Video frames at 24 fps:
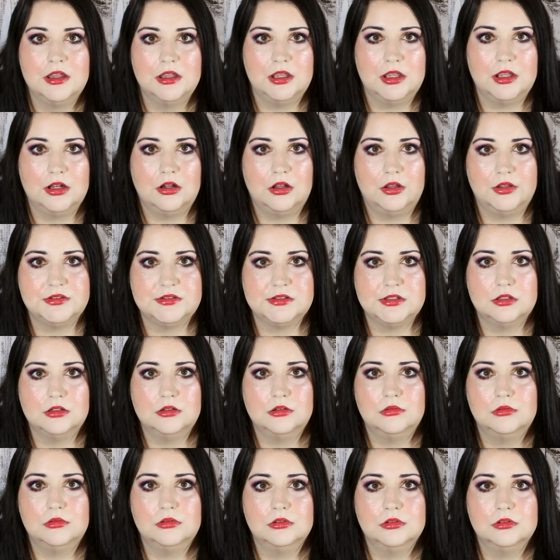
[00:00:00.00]
And
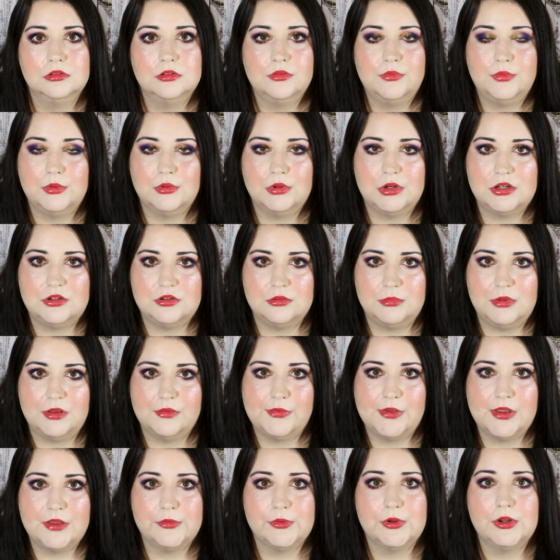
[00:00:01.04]
also, if you want to do me a
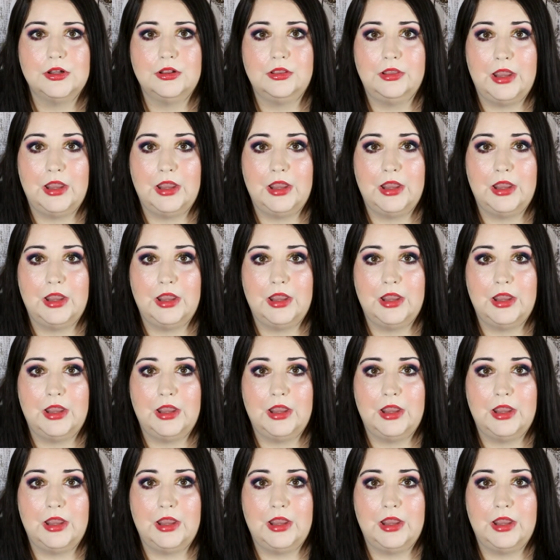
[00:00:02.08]
favor,